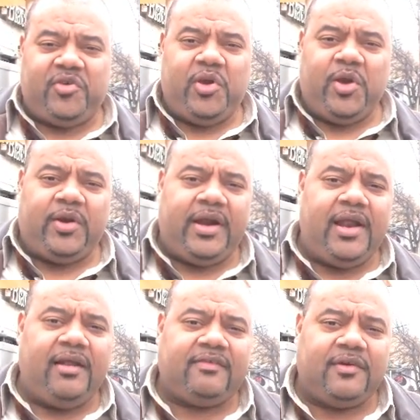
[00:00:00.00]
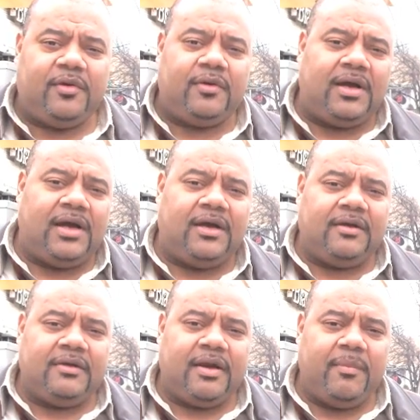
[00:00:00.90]
studio today, so
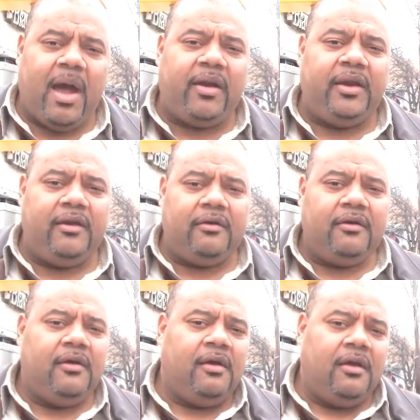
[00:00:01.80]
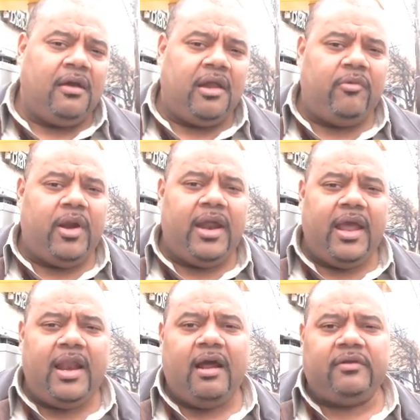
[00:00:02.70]
uh, I'm out here getting ready to
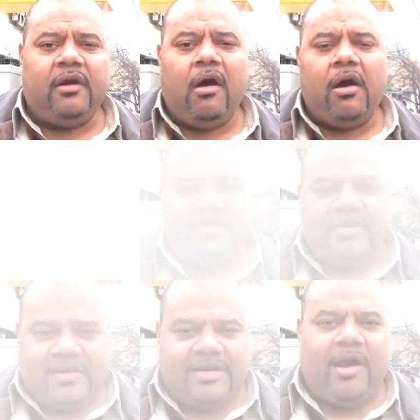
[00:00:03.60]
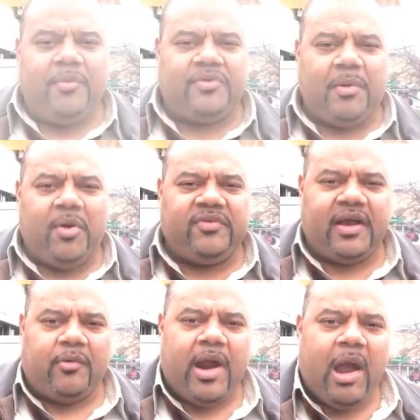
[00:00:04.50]
head out to Garb. Come on, come on,
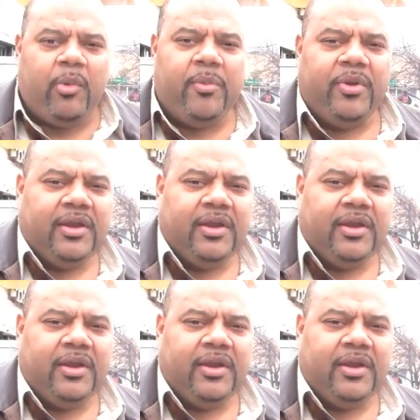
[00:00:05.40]
take a ride with me.